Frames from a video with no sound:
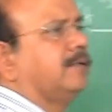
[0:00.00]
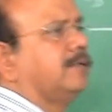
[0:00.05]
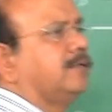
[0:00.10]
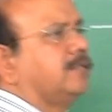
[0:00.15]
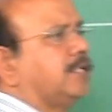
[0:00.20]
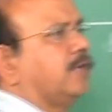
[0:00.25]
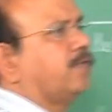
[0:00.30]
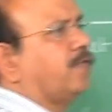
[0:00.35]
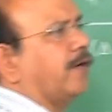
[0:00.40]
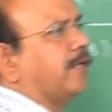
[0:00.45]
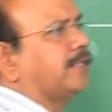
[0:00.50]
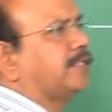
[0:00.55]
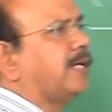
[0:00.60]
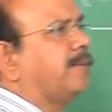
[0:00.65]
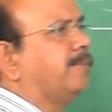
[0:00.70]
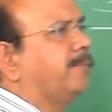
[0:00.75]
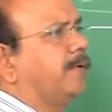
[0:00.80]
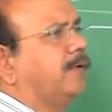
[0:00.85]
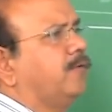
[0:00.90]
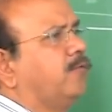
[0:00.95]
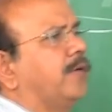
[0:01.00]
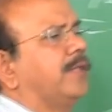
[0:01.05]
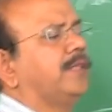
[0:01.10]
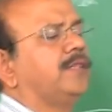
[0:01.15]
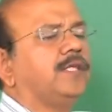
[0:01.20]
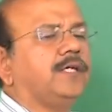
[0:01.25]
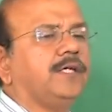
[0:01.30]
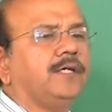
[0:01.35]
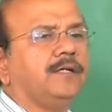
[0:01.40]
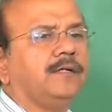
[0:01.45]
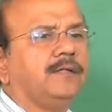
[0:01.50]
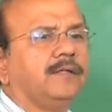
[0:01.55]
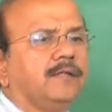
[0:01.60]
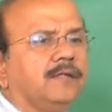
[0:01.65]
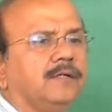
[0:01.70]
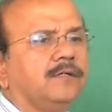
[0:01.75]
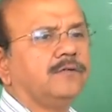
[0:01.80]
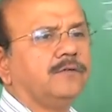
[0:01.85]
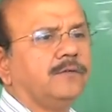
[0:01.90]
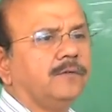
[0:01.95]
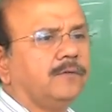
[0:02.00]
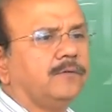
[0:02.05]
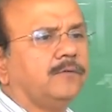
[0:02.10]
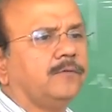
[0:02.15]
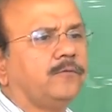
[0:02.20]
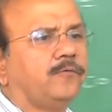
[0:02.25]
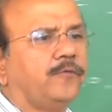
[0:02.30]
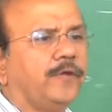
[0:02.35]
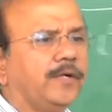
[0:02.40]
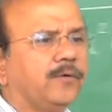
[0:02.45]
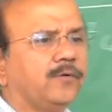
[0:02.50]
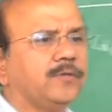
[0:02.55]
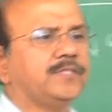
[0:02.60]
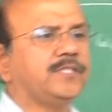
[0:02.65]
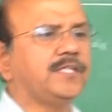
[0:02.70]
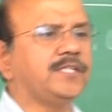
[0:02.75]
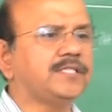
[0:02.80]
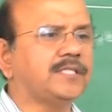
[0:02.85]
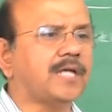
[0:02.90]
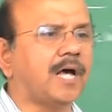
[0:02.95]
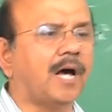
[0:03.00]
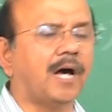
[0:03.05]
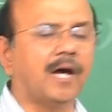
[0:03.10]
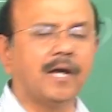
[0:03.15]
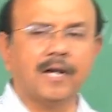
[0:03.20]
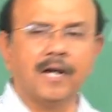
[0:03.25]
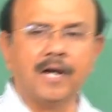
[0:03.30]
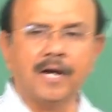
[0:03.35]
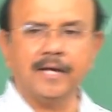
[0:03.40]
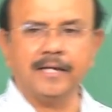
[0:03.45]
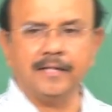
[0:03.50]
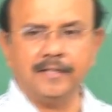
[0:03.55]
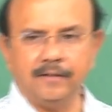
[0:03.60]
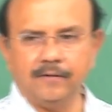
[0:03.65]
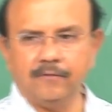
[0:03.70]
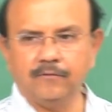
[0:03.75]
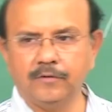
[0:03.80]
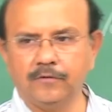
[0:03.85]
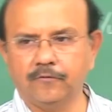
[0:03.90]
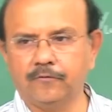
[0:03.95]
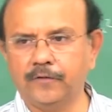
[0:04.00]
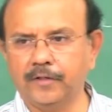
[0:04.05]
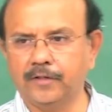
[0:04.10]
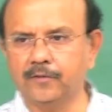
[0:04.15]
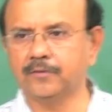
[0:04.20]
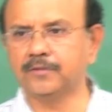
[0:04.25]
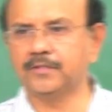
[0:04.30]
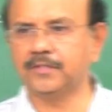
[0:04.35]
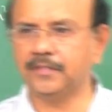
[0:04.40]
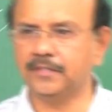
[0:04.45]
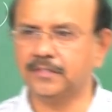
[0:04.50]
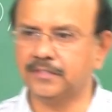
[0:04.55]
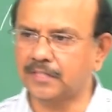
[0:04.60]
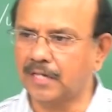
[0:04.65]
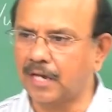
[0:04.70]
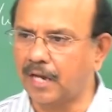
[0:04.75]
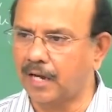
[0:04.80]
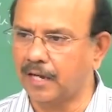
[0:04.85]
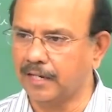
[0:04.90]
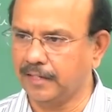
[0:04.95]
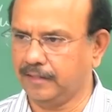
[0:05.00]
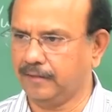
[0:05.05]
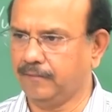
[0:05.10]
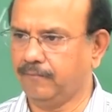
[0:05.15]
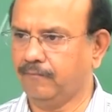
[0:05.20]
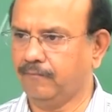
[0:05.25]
Say, for example, when the frequencies are high, when the frequency is high,